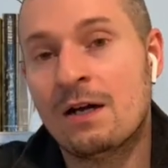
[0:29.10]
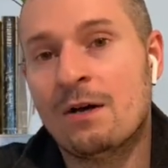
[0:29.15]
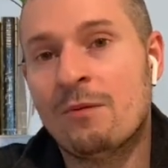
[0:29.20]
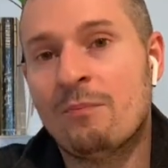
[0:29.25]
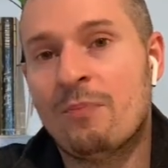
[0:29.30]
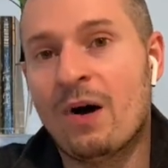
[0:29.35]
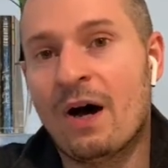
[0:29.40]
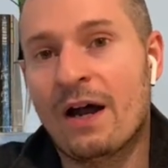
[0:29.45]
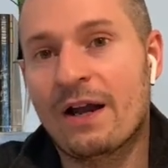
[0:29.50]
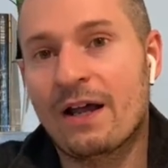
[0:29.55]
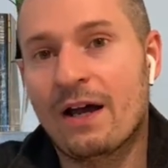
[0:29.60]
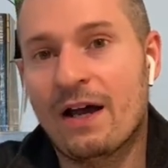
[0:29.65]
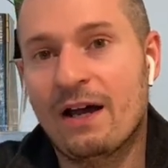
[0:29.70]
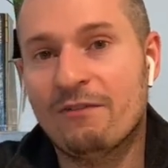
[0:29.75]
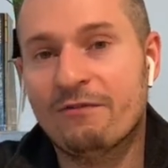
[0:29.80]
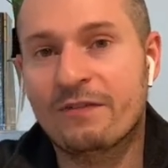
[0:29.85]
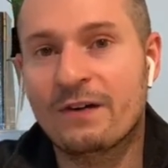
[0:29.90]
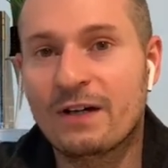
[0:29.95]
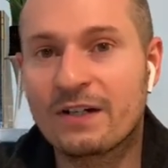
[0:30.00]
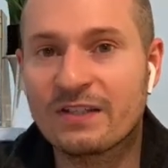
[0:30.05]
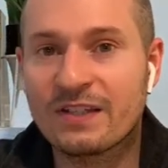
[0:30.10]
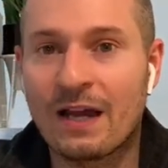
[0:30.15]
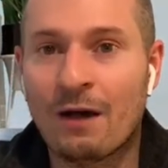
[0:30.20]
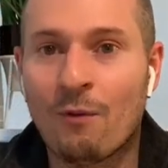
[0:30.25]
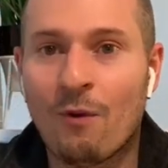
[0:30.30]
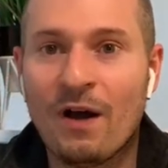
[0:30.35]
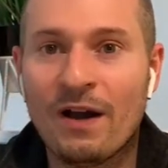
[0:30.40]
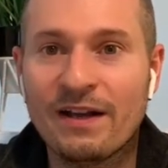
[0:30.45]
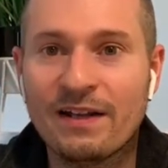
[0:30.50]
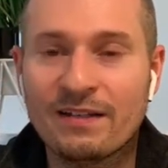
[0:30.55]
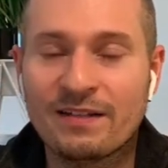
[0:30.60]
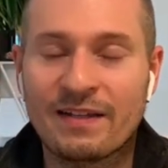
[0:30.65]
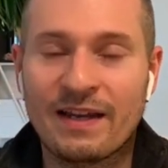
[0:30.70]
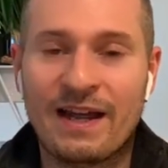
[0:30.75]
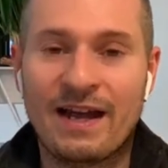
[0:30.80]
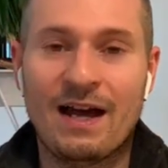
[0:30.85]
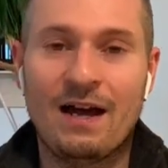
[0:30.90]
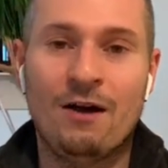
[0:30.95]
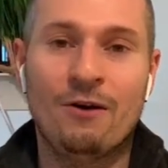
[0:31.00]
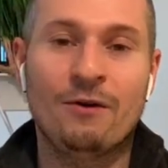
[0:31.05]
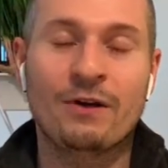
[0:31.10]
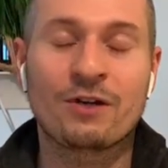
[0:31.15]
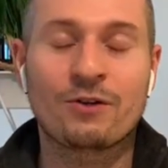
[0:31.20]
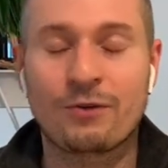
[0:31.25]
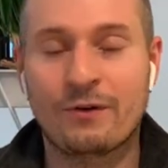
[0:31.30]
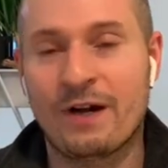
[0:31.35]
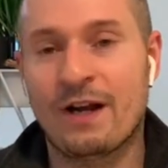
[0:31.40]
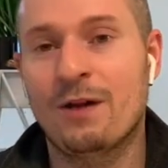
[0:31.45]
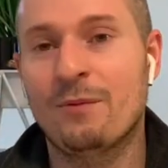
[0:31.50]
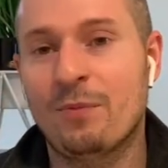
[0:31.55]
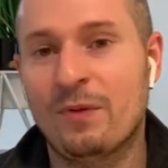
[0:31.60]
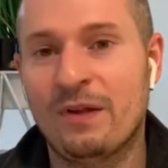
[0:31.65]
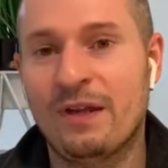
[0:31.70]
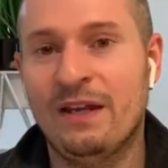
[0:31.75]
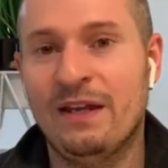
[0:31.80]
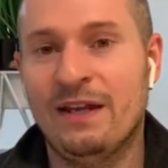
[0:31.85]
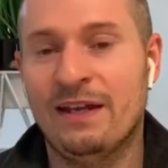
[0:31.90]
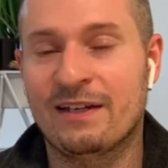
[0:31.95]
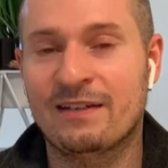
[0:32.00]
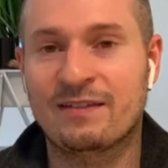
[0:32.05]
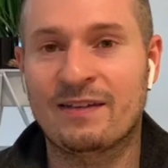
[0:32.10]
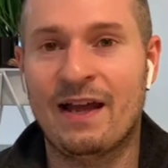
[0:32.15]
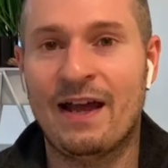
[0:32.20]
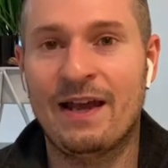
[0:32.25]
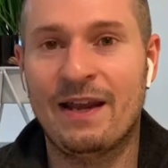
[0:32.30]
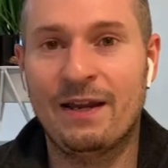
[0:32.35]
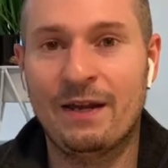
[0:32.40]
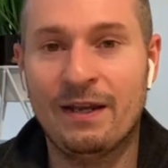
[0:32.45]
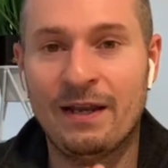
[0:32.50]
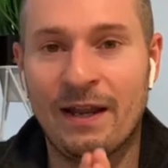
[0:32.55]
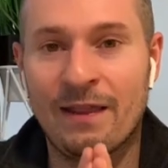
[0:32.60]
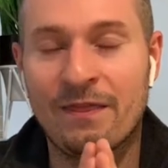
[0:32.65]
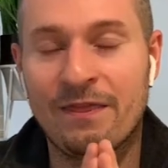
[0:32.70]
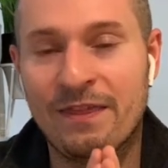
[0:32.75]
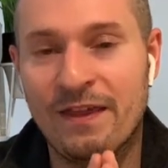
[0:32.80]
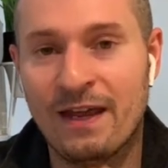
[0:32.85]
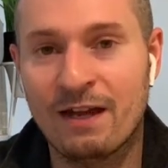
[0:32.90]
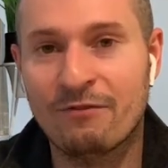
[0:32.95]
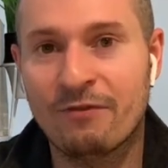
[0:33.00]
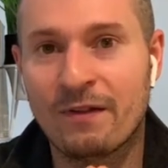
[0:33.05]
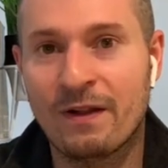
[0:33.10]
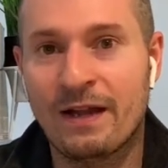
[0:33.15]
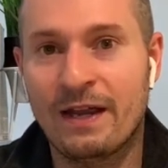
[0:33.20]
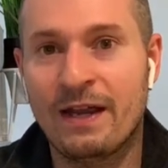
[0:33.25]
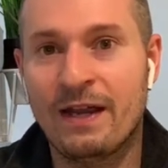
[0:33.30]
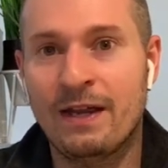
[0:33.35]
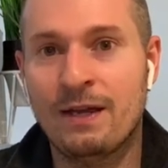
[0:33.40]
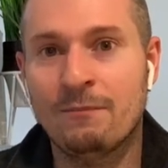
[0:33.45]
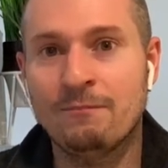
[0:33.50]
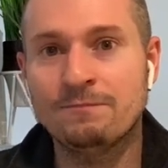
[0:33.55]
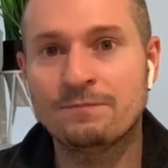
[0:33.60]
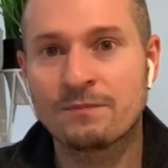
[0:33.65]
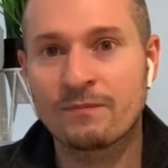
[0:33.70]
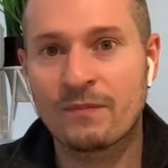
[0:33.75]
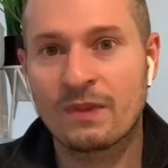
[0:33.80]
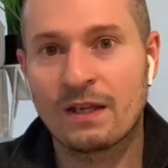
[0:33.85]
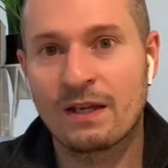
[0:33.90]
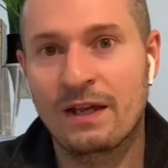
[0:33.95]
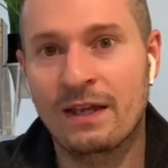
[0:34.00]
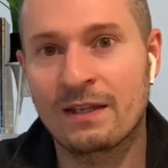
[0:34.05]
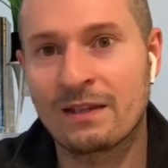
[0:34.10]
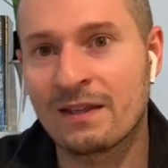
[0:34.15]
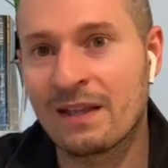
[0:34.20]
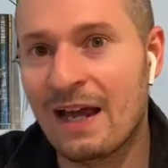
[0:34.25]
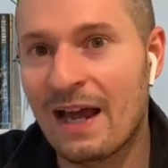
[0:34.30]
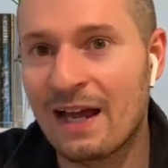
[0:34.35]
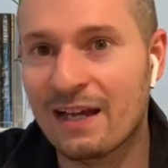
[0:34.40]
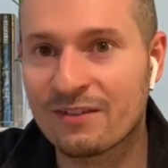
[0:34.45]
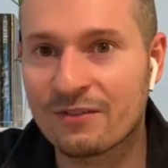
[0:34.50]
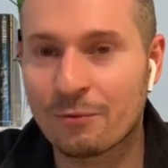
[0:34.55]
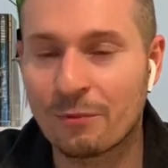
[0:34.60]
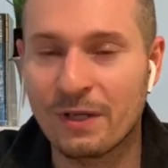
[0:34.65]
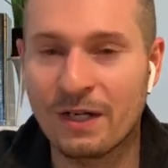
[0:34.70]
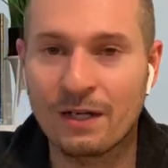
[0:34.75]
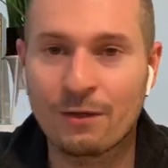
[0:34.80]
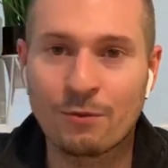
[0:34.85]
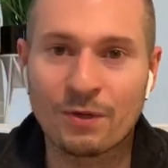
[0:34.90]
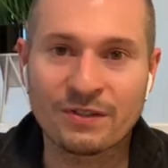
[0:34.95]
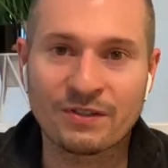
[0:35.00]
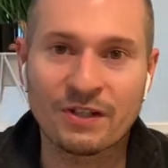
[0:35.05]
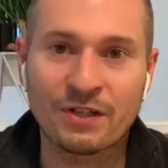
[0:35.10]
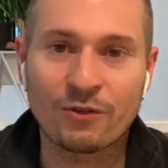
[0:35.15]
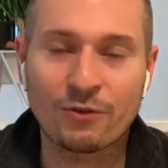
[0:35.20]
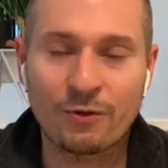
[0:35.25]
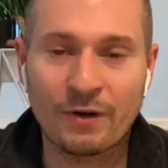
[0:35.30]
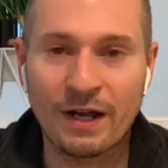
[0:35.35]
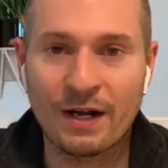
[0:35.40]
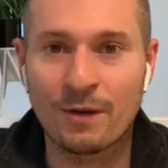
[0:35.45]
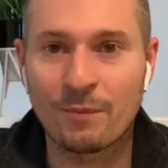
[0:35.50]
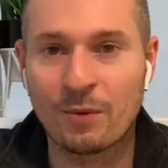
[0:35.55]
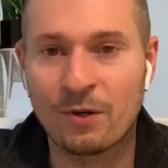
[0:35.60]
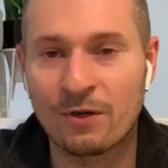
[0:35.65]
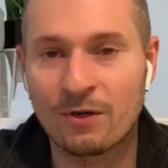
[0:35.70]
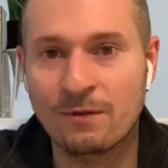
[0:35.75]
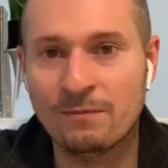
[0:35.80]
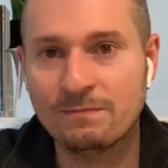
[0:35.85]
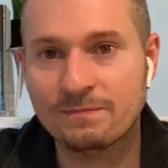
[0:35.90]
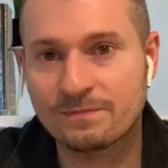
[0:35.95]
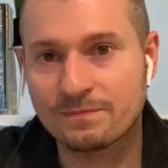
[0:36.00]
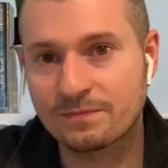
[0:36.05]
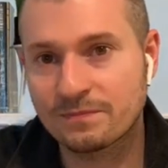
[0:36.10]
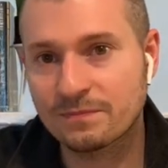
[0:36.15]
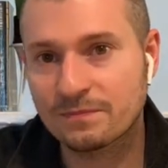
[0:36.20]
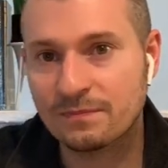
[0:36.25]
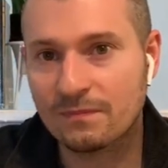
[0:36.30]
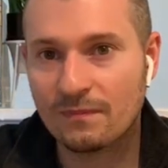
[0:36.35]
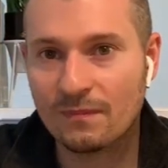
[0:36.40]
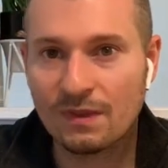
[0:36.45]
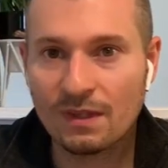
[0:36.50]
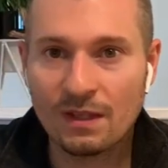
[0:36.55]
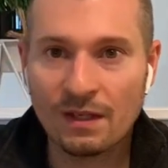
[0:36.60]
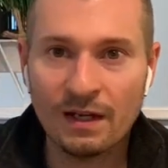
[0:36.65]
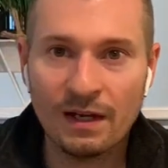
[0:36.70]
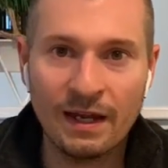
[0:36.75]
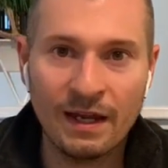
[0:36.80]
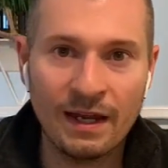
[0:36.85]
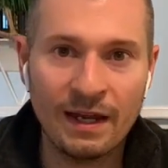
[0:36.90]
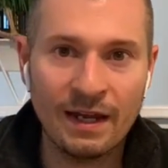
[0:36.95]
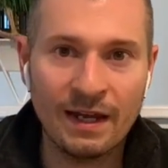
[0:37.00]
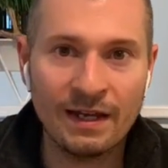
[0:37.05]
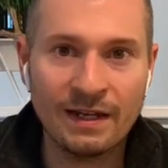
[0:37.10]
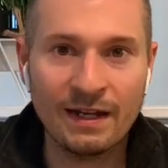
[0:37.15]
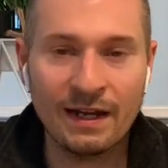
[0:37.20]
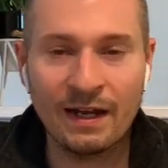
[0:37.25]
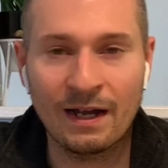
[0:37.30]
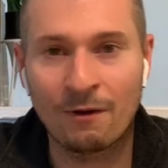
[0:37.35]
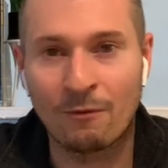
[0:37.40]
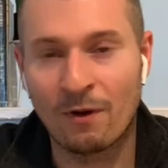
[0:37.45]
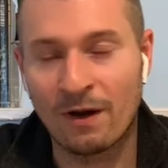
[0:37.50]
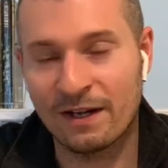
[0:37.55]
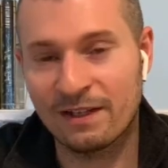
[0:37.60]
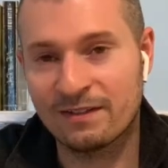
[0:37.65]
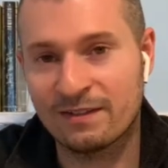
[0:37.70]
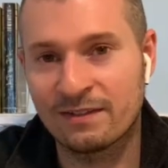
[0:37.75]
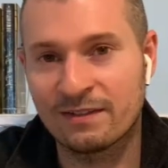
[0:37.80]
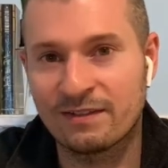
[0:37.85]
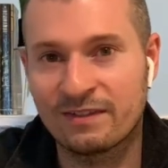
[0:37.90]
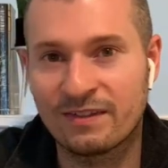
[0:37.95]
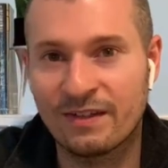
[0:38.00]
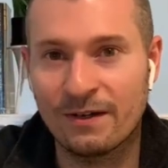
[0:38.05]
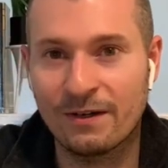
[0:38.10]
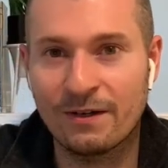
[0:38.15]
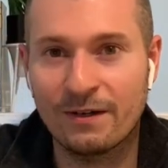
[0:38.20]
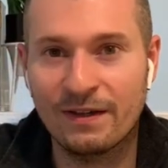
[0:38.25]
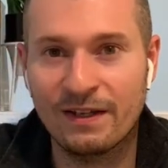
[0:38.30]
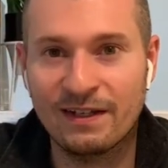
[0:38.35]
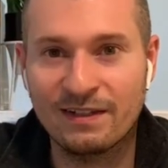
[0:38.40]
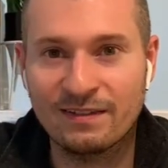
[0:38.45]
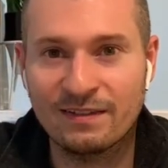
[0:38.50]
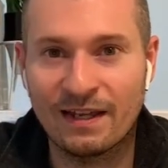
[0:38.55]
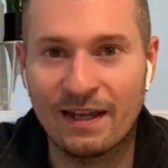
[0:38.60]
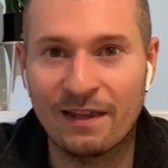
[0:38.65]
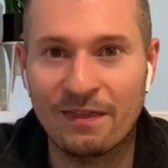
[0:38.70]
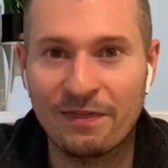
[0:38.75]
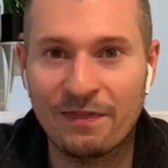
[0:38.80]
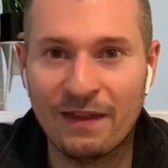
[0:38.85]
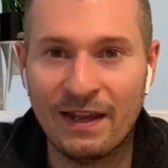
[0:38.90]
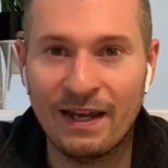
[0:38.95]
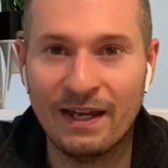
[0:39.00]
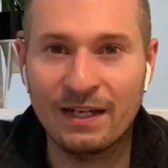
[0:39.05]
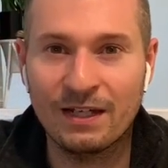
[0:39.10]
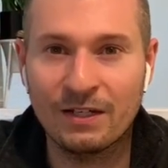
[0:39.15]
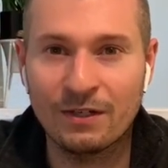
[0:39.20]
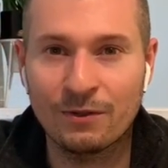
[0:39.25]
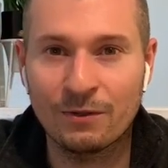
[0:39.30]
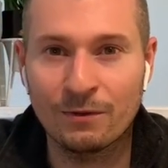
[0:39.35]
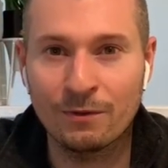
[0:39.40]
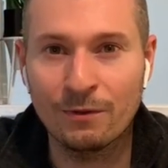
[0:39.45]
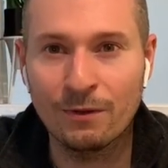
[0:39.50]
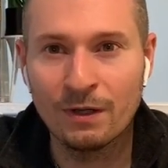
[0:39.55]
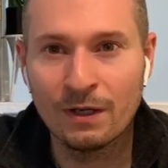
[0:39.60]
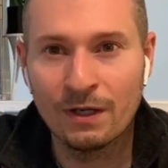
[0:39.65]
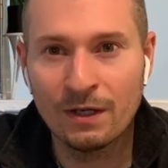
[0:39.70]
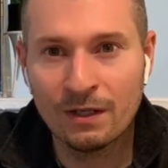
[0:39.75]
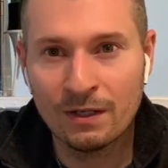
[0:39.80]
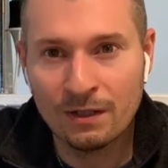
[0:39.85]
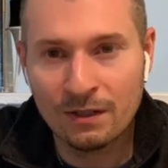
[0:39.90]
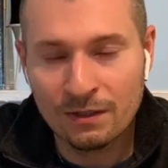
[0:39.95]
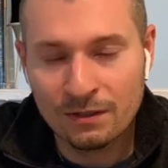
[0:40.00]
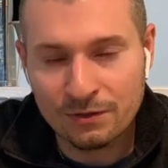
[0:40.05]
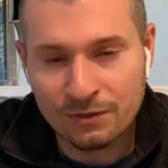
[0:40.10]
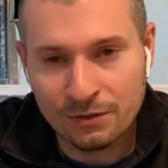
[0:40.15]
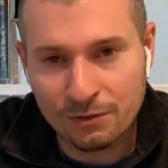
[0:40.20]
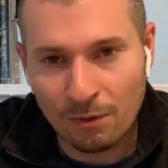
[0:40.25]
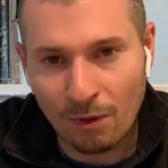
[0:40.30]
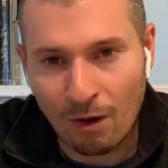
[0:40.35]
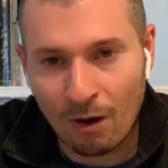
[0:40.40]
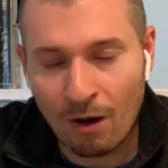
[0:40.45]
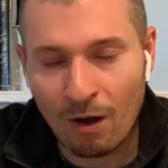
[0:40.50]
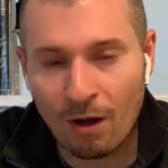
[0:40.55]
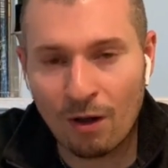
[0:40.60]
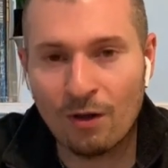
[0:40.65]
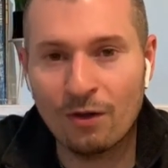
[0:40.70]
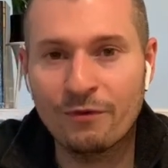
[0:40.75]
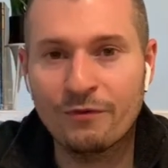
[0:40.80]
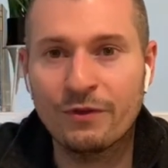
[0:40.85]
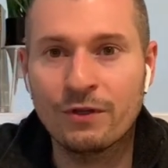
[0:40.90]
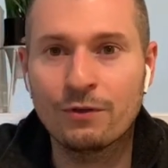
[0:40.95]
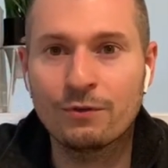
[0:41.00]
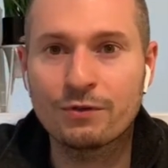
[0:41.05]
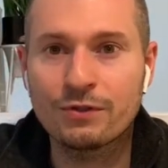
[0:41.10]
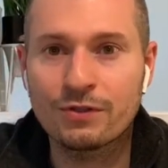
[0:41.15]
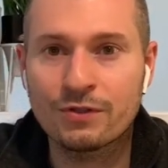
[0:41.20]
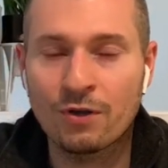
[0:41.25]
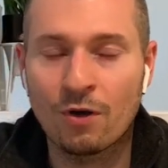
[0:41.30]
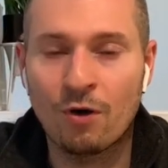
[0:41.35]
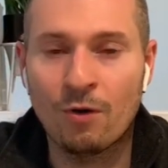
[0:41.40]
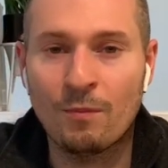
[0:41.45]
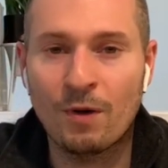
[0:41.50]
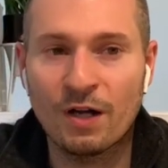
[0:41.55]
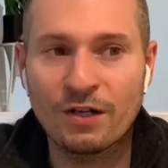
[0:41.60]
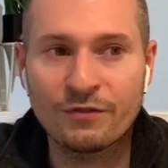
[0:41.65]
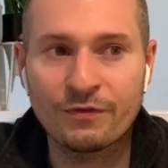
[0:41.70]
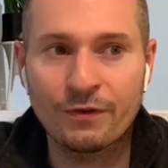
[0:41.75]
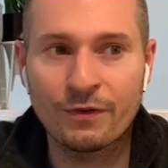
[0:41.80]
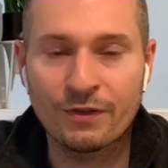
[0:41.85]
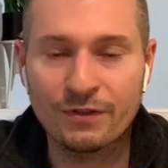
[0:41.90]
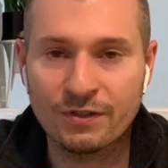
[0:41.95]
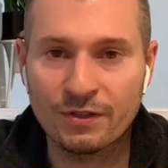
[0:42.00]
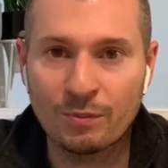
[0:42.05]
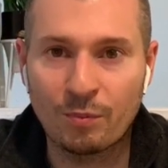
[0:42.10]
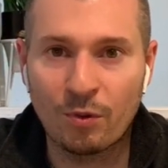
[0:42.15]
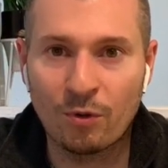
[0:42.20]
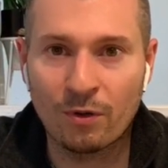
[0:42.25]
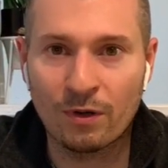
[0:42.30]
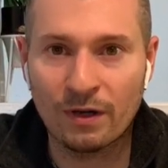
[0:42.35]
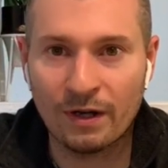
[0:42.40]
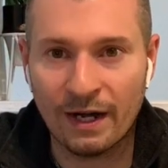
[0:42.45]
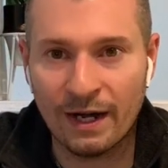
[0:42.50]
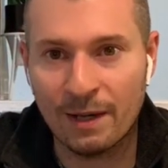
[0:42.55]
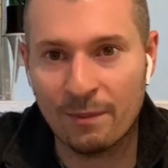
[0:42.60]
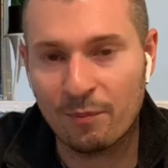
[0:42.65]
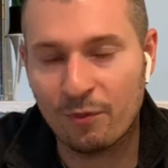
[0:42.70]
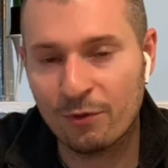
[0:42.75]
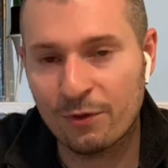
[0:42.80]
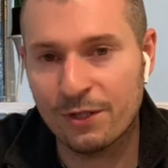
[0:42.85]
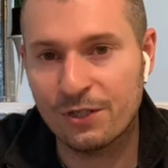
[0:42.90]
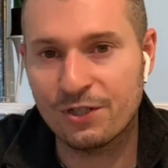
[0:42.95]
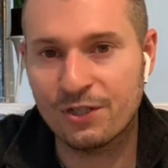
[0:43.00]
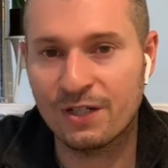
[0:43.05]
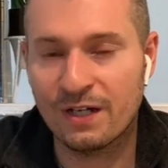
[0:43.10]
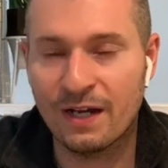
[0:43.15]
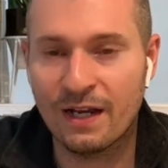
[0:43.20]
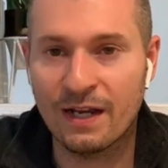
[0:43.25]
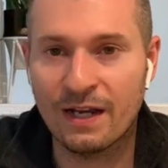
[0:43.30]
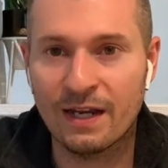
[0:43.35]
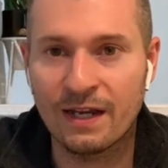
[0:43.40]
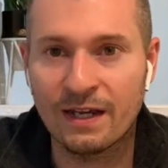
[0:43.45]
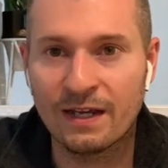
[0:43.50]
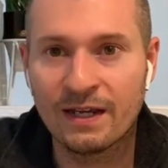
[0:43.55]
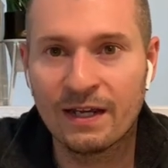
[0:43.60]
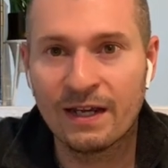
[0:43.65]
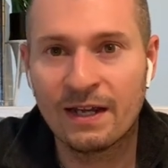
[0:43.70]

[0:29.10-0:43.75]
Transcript: But first, I wanted to say how incredibly excited and thankful I am, and last week was incredible, and I want to sincerely say thank you to all of you so much for the support. I appreciate it.